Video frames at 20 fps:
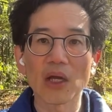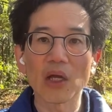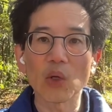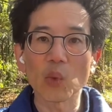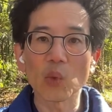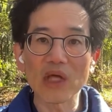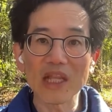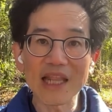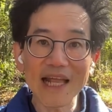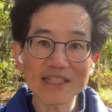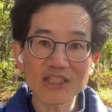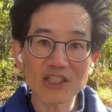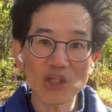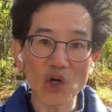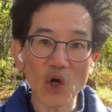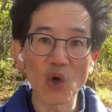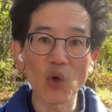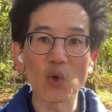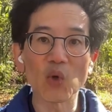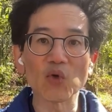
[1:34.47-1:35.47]
We let
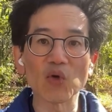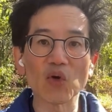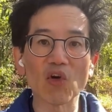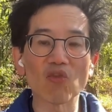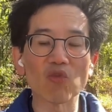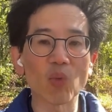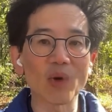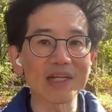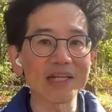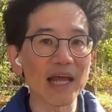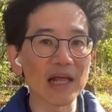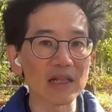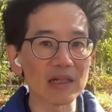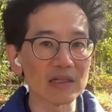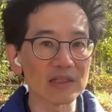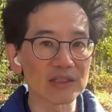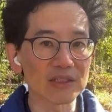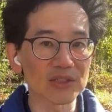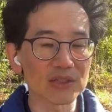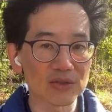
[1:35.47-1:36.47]
go of what held
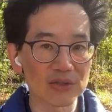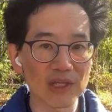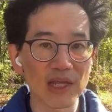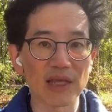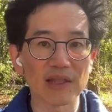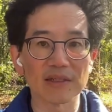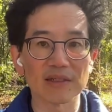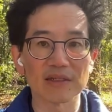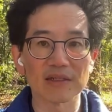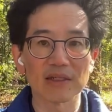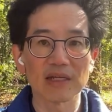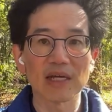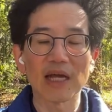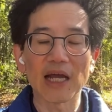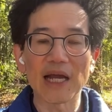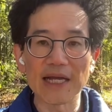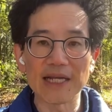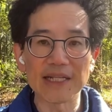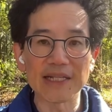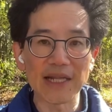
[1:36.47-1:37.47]
us together,
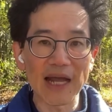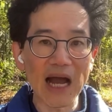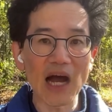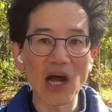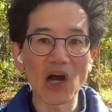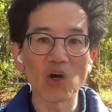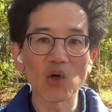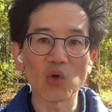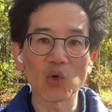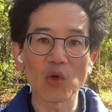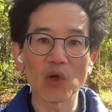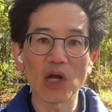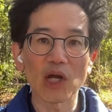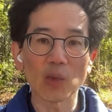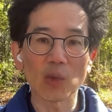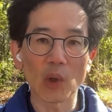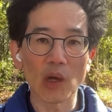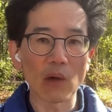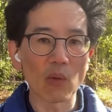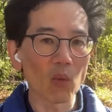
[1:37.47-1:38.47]
and now
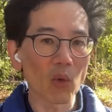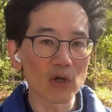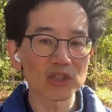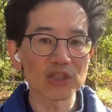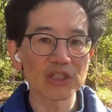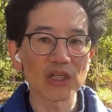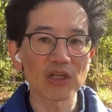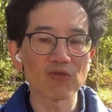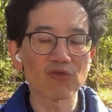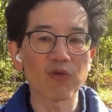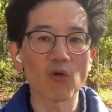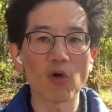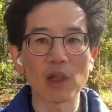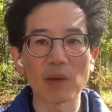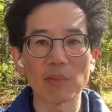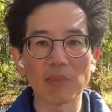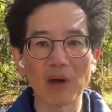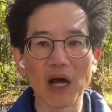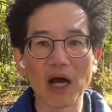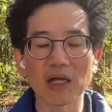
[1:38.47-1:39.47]
we are watching it fall
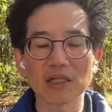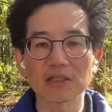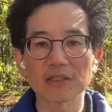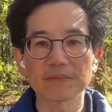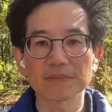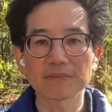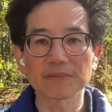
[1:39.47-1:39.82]
apart.